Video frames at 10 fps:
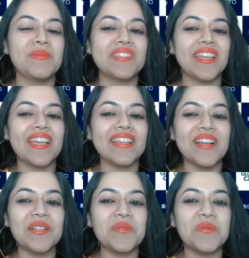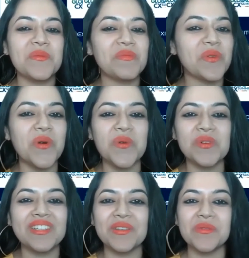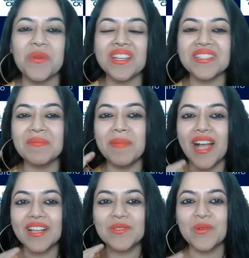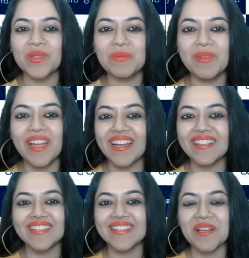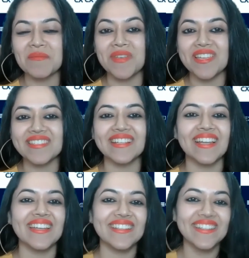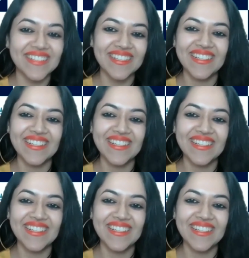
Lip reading: Mr. Kaizad, over to you. What is the backstory behind this amazing line?